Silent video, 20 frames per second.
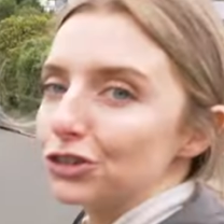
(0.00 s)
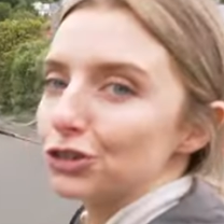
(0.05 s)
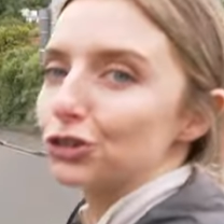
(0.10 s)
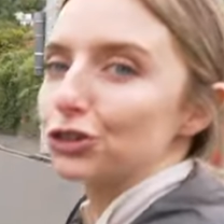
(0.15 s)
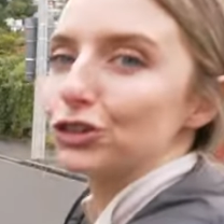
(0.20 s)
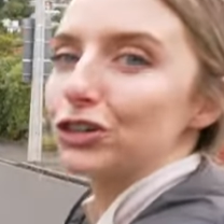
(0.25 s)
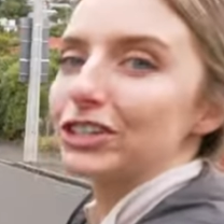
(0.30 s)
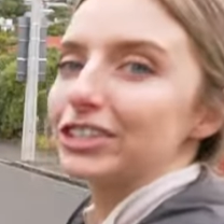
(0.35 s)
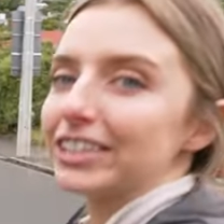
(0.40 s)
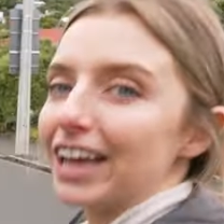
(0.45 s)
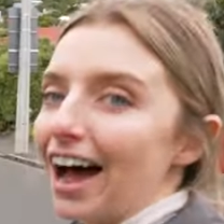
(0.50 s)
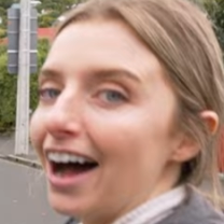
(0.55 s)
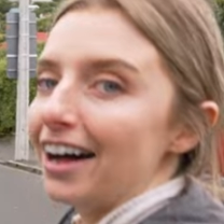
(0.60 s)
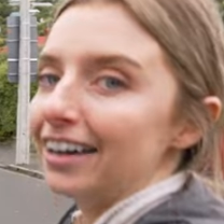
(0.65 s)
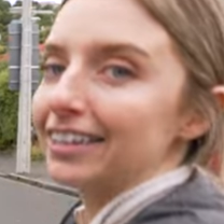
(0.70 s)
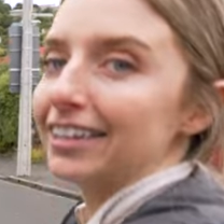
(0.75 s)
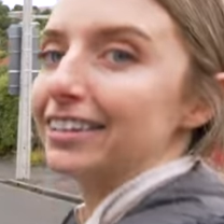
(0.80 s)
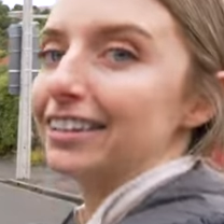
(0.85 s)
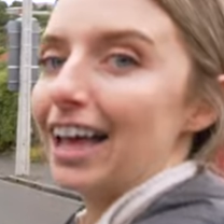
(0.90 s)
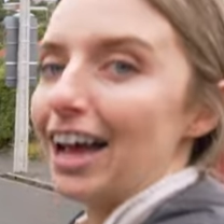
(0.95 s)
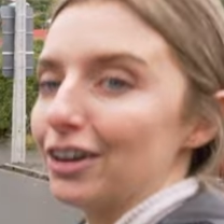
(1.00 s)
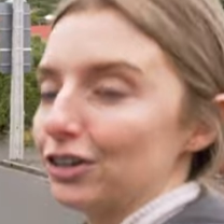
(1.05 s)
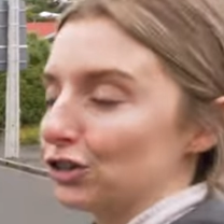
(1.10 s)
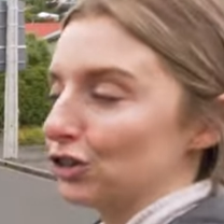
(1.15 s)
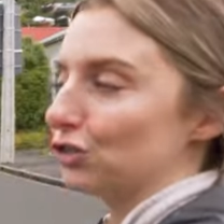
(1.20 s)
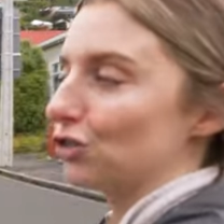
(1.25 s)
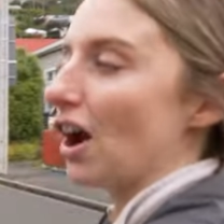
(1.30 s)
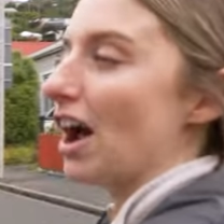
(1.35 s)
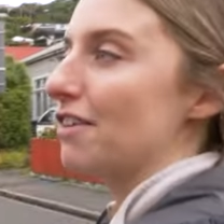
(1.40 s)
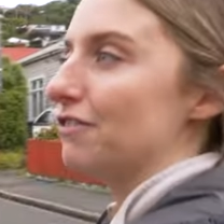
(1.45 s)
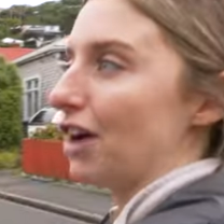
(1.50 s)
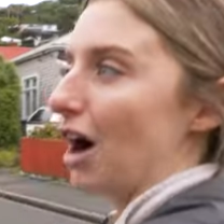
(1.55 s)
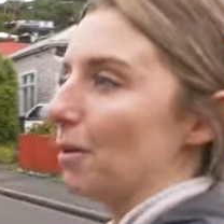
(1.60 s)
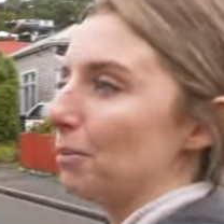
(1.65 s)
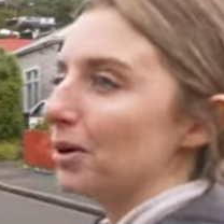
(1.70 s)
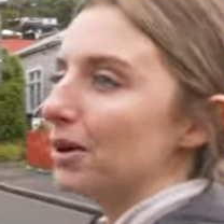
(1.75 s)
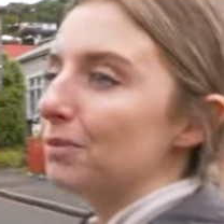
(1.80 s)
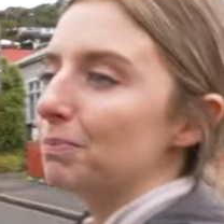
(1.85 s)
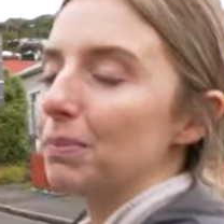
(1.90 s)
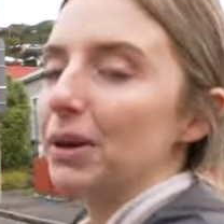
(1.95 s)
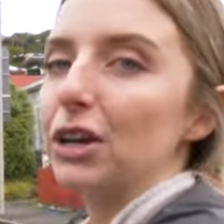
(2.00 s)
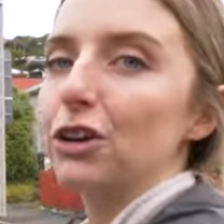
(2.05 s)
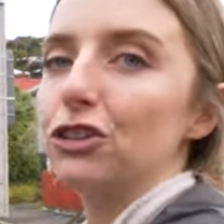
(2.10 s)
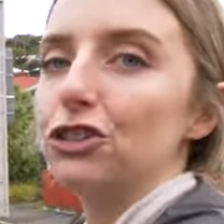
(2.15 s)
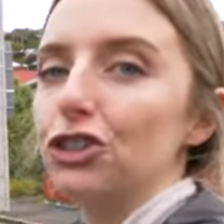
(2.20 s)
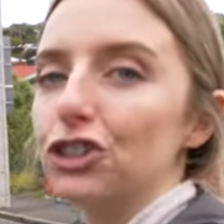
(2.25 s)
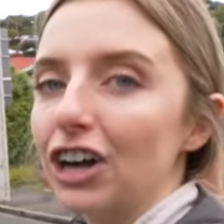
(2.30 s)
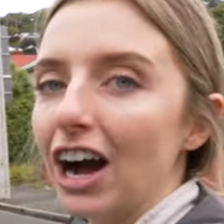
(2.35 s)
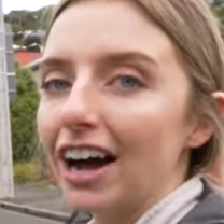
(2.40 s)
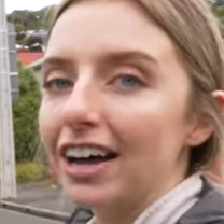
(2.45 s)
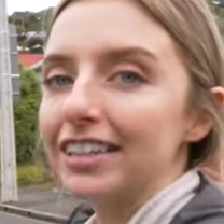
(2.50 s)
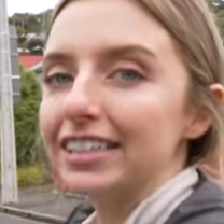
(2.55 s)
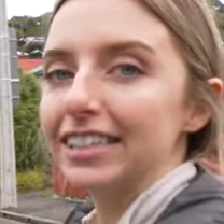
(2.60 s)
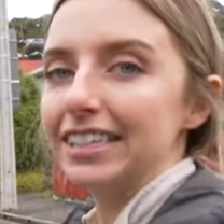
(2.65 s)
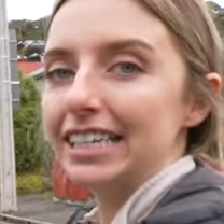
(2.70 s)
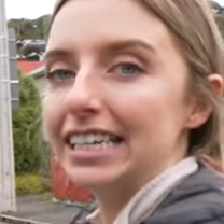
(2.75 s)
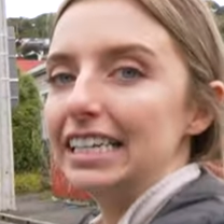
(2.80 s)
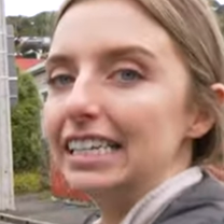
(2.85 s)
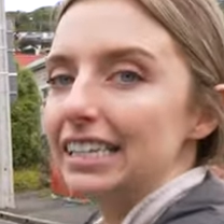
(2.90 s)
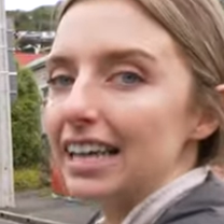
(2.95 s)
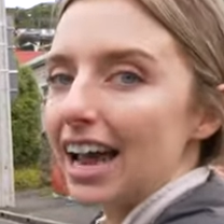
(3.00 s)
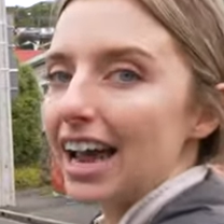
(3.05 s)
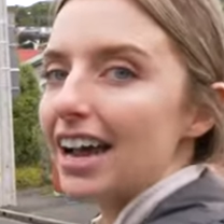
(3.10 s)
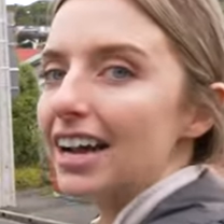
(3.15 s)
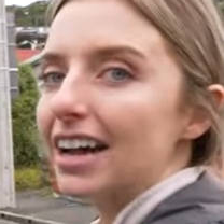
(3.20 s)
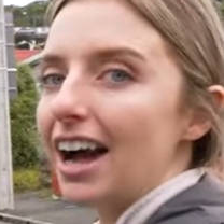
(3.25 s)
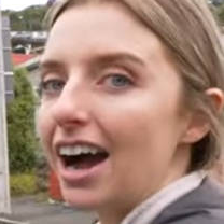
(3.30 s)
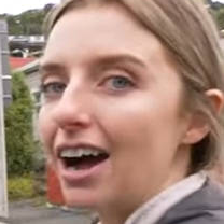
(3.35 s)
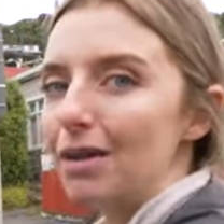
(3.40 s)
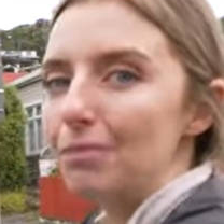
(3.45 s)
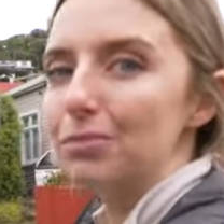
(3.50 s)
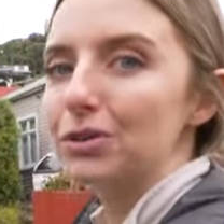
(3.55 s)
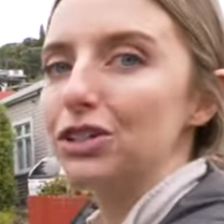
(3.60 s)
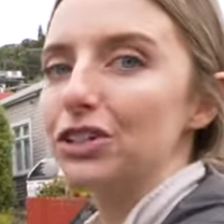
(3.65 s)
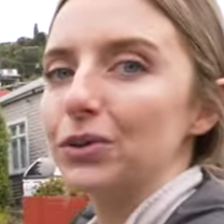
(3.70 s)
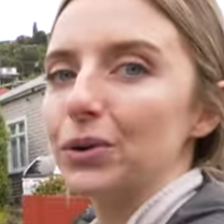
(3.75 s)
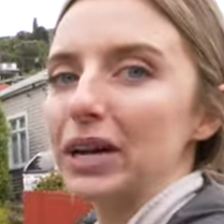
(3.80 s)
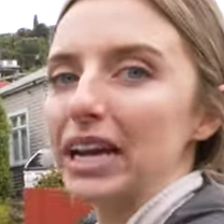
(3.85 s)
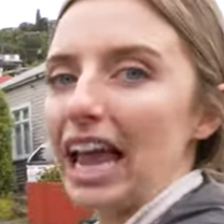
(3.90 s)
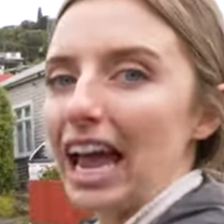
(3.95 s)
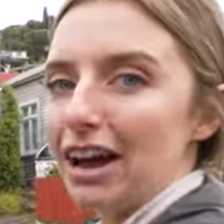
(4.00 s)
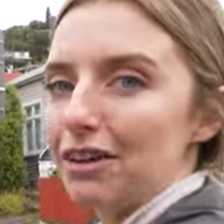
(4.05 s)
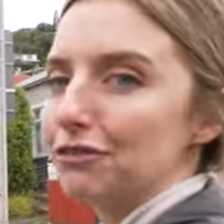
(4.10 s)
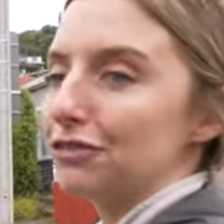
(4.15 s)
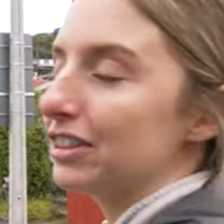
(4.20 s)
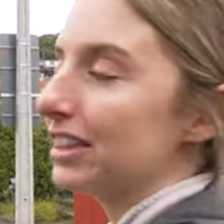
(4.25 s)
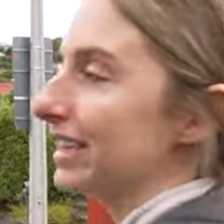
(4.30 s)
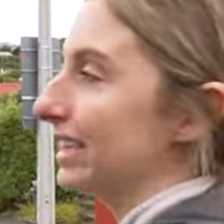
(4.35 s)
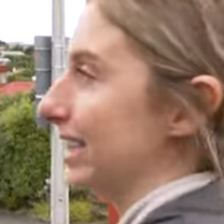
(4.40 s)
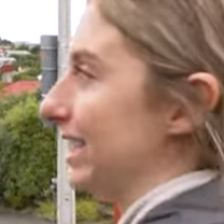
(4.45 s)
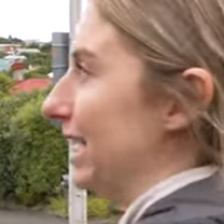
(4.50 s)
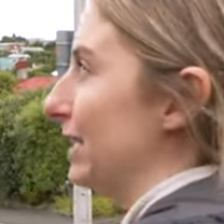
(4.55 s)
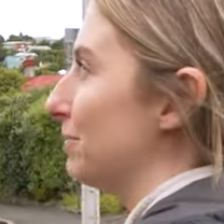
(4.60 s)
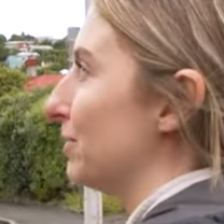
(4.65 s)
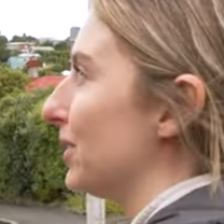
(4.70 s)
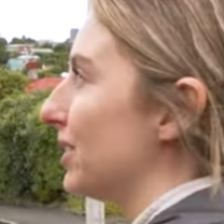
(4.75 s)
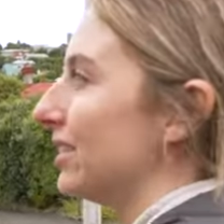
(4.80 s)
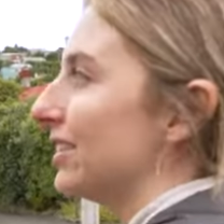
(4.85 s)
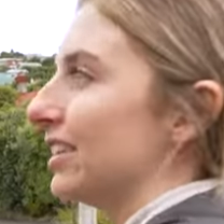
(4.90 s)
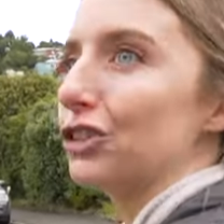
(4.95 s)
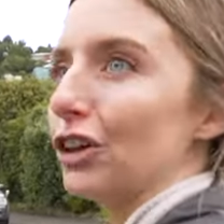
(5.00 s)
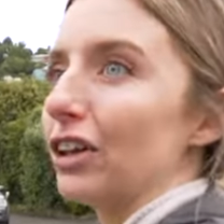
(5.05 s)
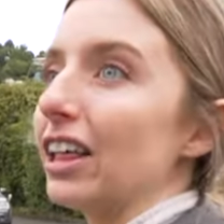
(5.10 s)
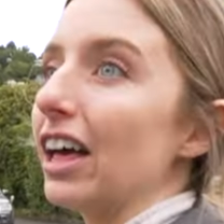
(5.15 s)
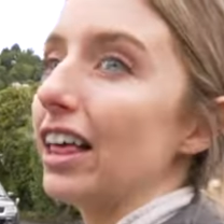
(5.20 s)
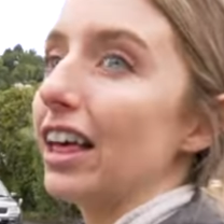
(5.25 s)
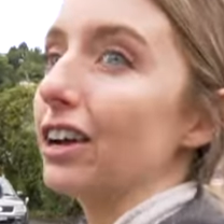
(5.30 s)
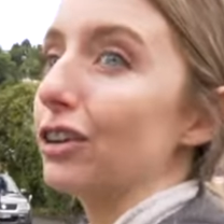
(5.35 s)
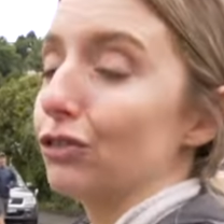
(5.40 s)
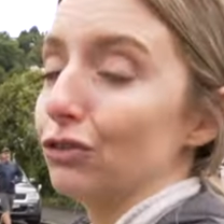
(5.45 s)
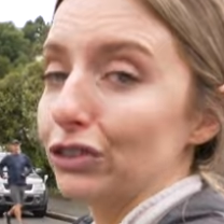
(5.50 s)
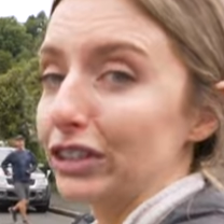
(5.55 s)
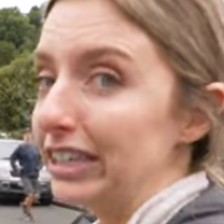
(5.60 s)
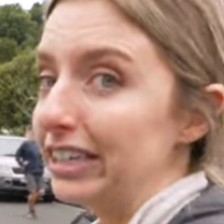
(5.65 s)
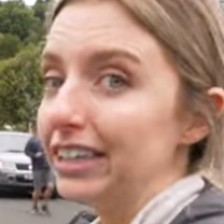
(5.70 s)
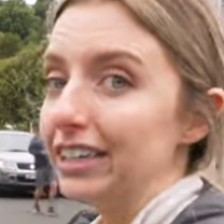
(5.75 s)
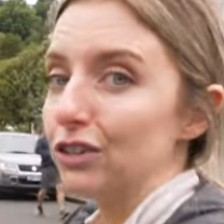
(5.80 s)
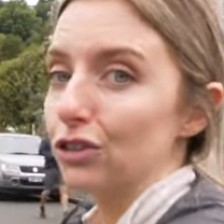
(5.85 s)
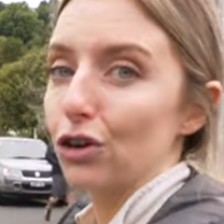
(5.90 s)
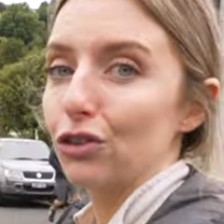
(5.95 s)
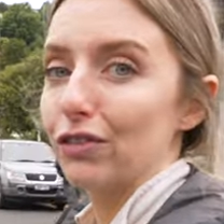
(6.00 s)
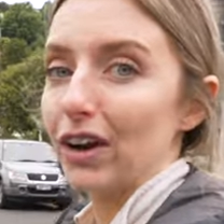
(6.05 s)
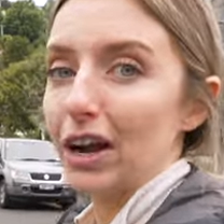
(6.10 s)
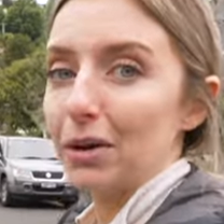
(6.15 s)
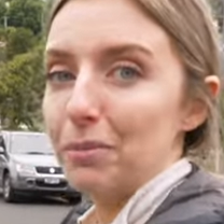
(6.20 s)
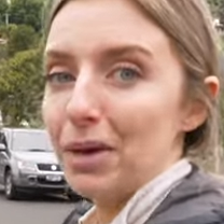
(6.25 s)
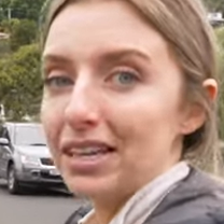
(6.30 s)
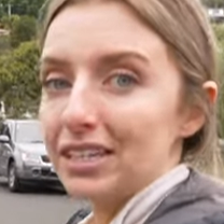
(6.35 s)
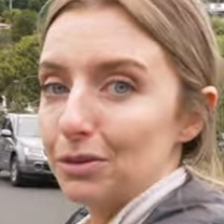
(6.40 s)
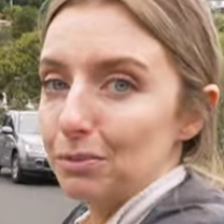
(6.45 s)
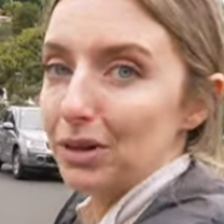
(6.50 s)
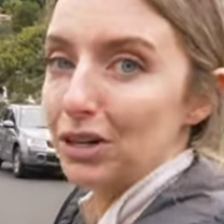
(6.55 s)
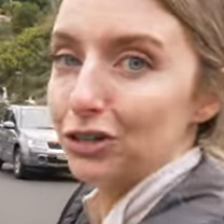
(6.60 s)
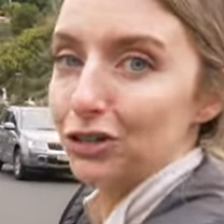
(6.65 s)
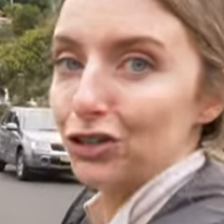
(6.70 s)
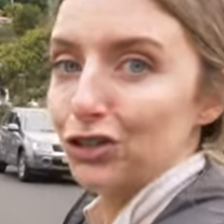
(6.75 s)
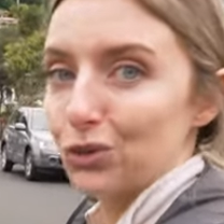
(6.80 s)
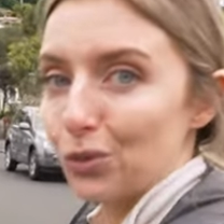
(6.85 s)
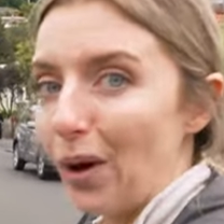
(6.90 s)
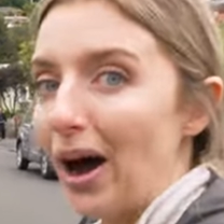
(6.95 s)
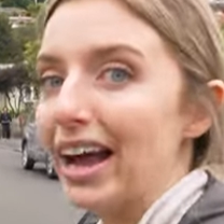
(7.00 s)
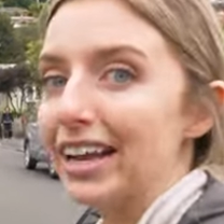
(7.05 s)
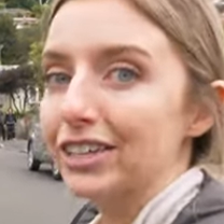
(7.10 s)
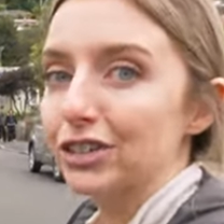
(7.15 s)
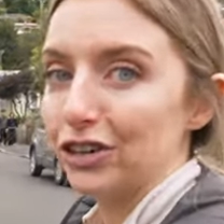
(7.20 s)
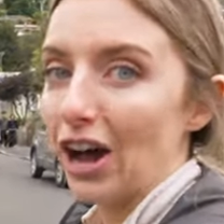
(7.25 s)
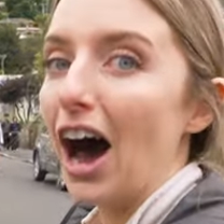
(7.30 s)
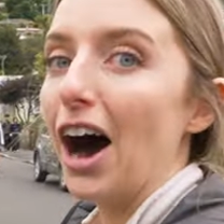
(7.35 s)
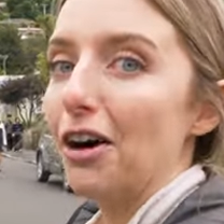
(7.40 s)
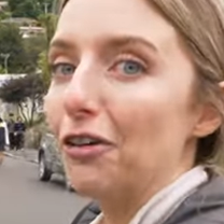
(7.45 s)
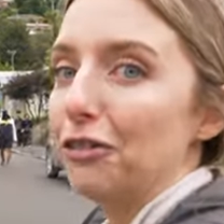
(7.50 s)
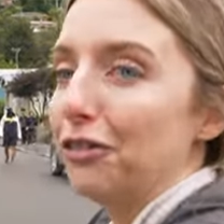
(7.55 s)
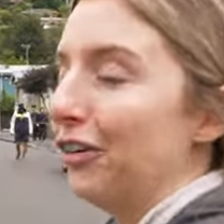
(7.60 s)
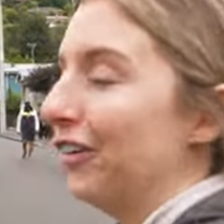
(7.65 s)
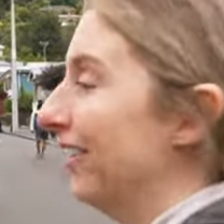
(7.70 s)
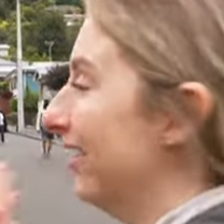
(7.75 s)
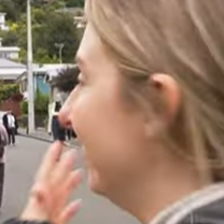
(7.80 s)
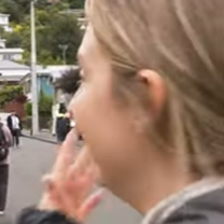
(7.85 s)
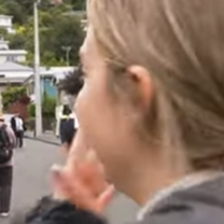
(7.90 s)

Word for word: tourists aren't allowed to drive up it because you can't zigzag up to account for the steepness. So they like really don't recommend it because it's quite tough.